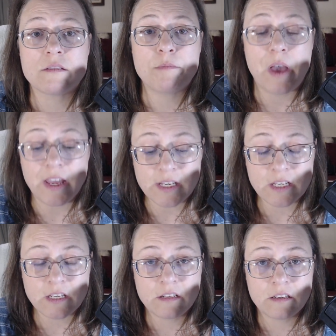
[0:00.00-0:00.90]
but
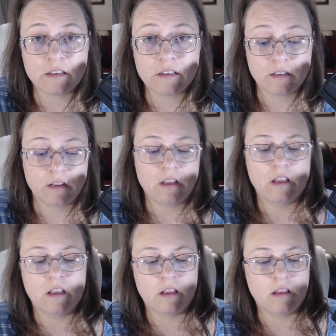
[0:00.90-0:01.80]

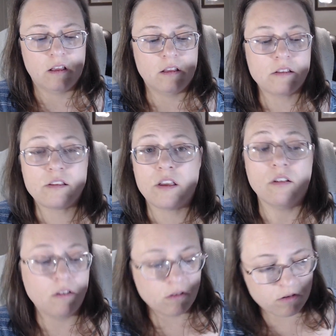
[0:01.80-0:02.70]

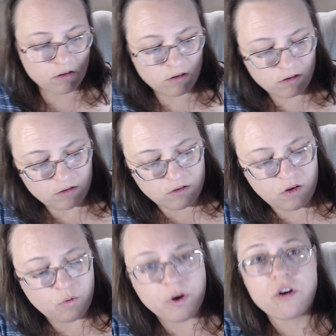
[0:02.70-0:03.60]
still,
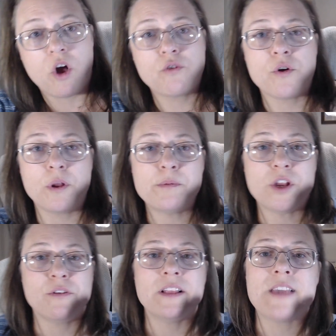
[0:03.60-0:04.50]
we are all grown-ups
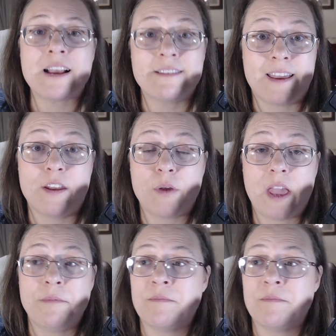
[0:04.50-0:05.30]
here. Let's act like it, okay?